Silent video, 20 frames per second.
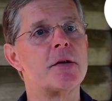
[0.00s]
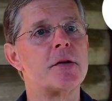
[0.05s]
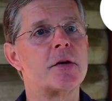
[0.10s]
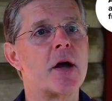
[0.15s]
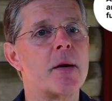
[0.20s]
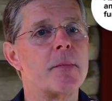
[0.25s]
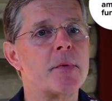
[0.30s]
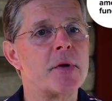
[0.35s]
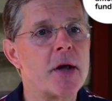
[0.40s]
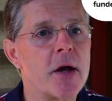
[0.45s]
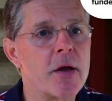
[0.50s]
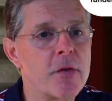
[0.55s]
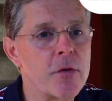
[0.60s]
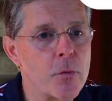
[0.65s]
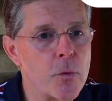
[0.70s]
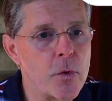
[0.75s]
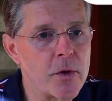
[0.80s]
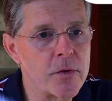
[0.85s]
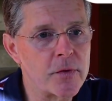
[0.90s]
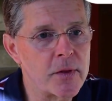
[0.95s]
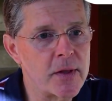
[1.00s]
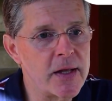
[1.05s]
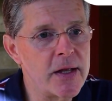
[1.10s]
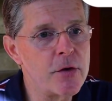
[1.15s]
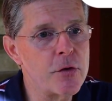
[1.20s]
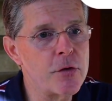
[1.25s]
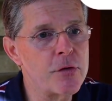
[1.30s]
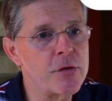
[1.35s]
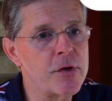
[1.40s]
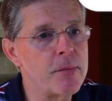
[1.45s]
to come together with
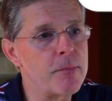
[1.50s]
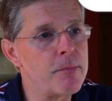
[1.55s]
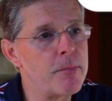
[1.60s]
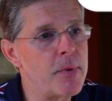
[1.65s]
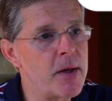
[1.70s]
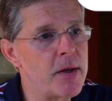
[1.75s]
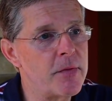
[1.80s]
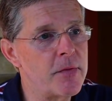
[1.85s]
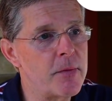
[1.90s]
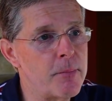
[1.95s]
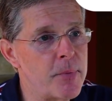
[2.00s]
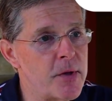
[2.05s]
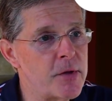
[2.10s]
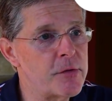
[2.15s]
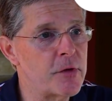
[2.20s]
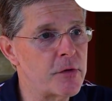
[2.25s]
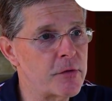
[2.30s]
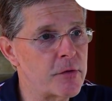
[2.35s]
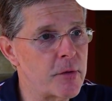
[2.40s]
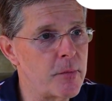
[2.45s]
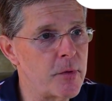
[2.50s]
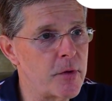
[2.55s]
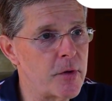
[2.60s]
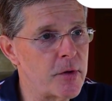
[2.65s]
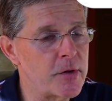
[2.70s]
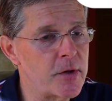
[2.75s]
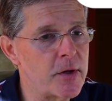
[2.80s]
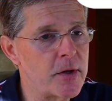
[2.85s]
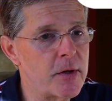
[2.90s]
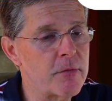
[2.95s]
leaders in the business
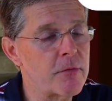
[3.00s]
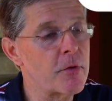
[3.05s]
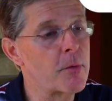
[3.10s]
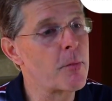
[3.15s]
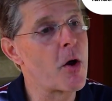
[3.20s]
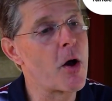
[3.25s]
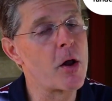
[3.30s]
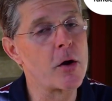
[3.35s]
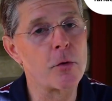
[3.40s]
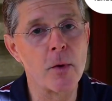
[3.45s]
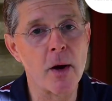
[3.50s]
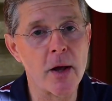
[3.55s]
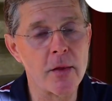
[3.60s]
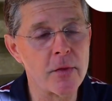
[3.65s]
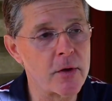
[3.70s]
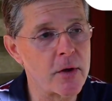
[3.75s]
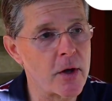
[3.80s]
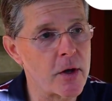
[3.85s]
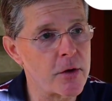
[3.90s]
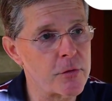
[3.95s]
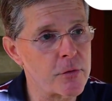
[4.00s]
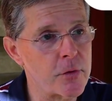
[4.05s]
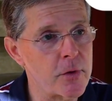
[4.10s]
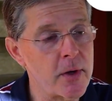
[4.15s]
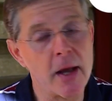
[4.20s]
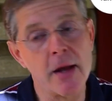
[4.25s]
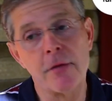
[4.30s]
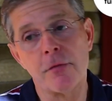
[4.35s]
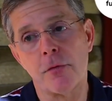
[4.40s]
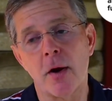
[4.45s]
community from all around the
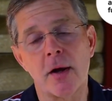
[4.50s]
country and